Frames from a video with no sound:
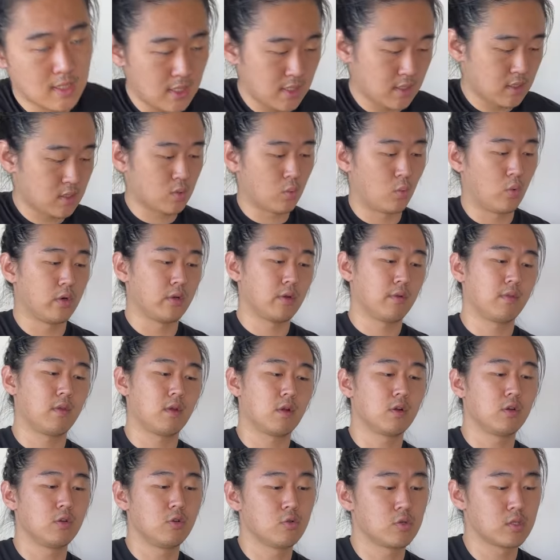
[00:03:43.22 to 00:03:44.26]
is one of their
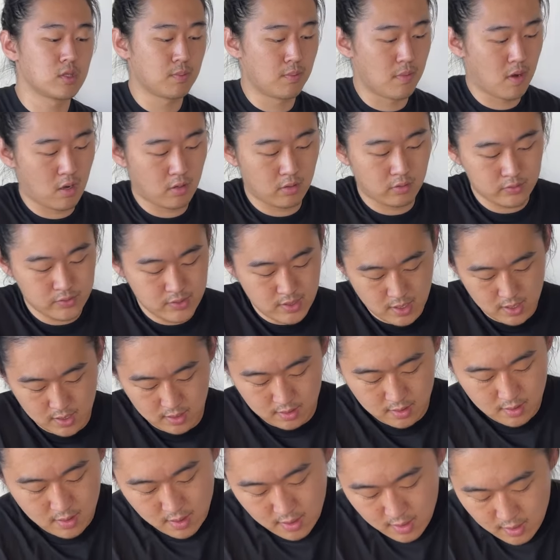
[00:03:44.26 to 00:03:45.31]
newest models that
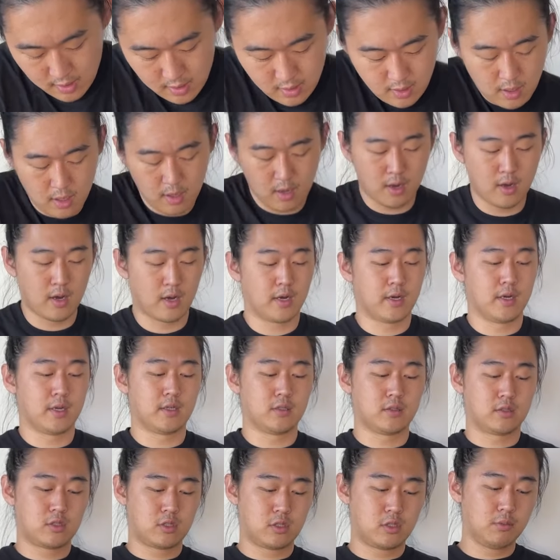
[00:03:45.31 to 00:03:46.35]

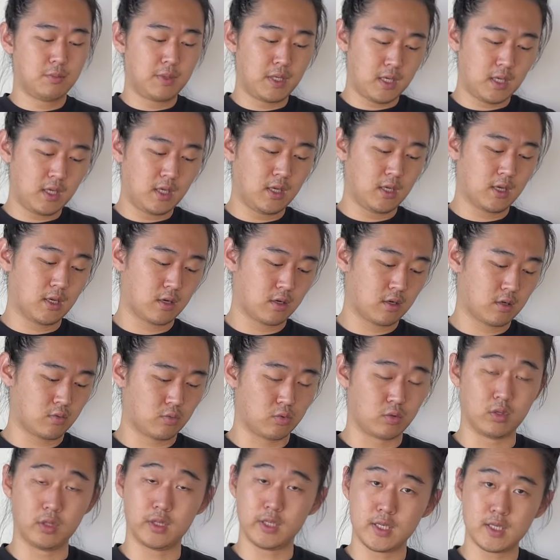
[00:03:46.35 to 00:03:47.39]
to be
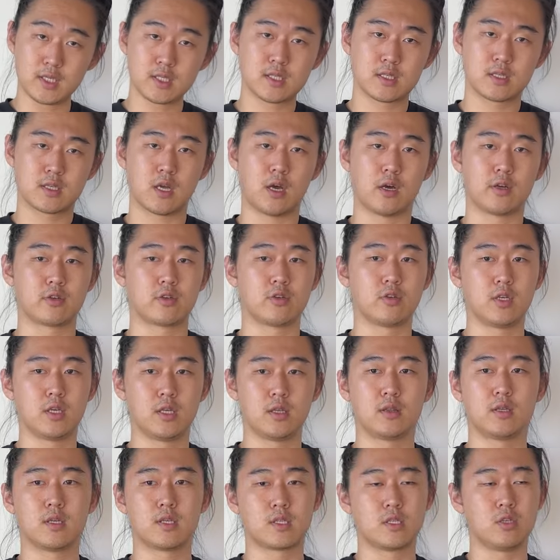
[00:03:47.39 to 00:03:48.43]
released
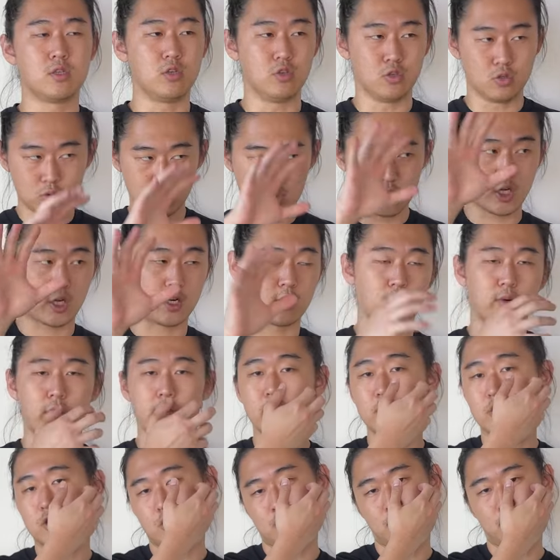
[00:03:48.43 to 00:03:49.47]
underneath this new
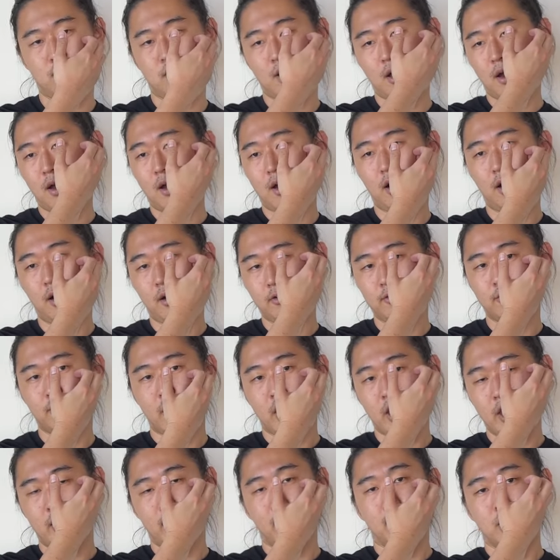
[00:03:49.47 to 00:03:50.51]
generation of
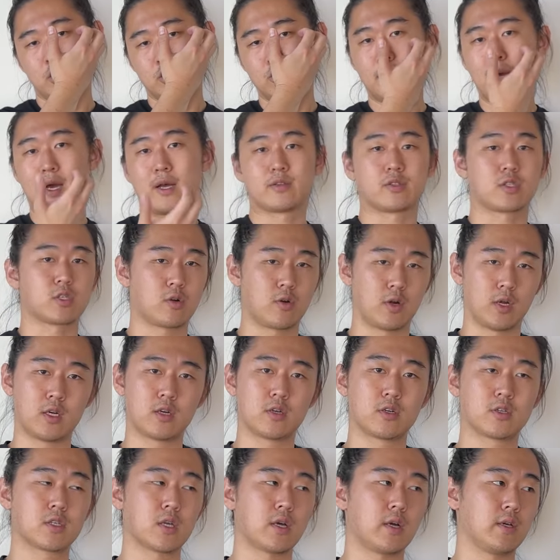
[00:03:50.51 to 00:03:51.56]
New Balance
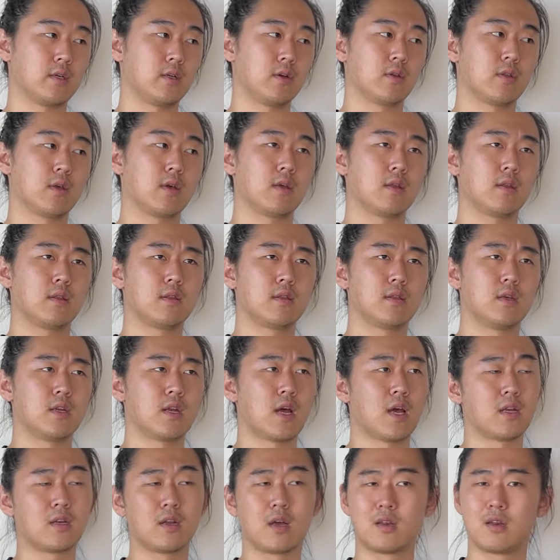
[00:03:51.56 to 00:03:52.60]
creators. I know that the
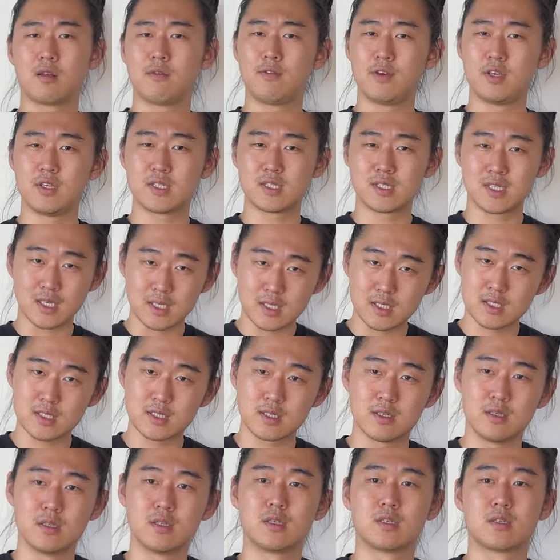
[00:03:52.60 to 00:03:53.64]

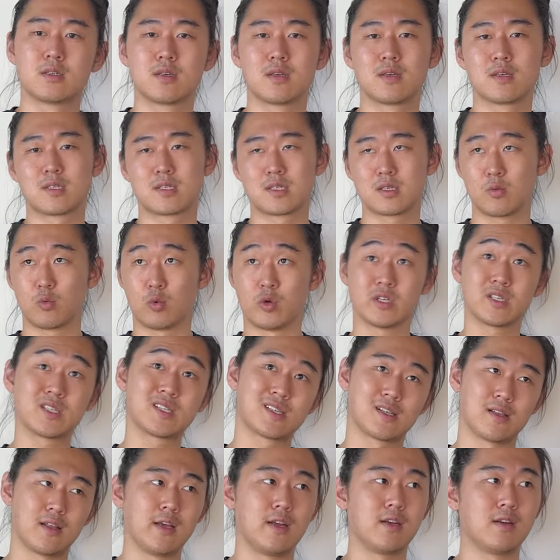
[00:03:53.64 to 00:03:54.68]
990v6 was
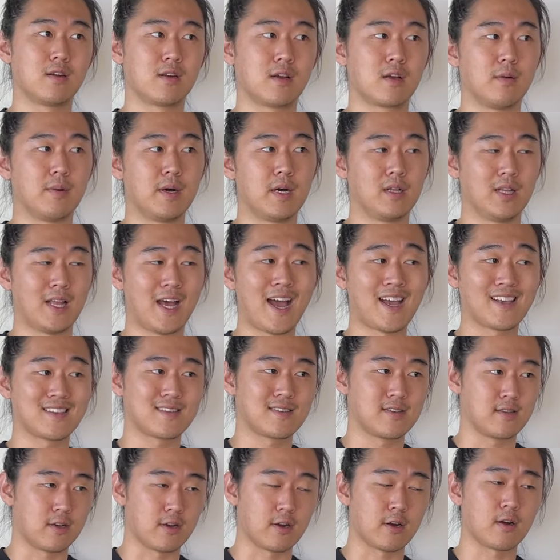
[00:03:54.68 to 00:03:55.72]
slated to come out
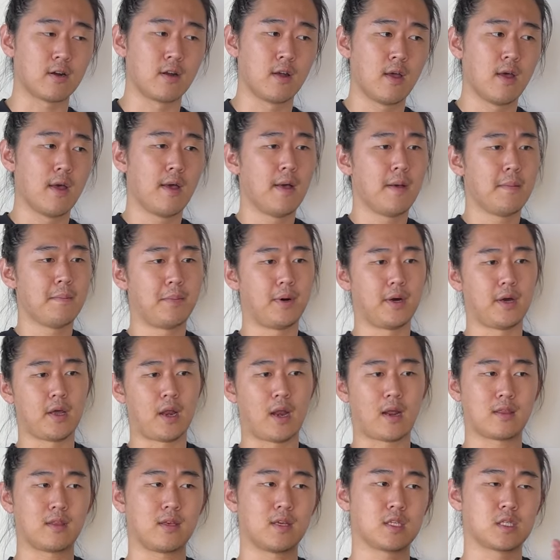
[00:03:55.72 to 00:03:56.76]
last year, but
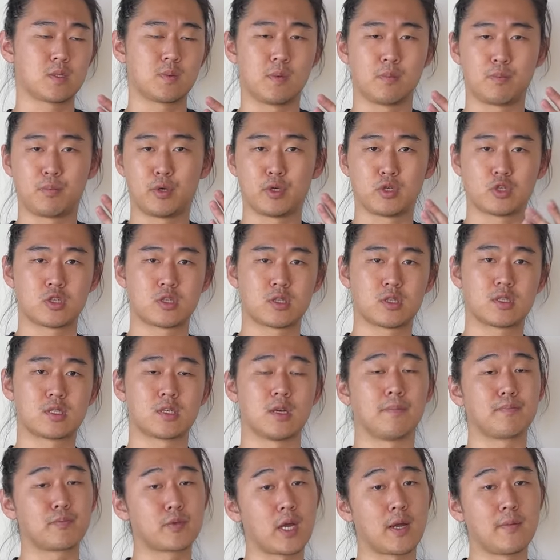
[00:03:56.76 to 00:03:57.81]
I think it's been pushed
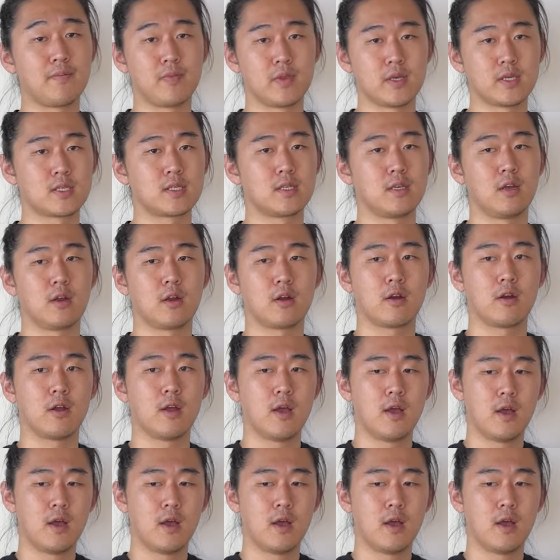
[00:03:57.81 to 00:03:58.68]
sometime this year.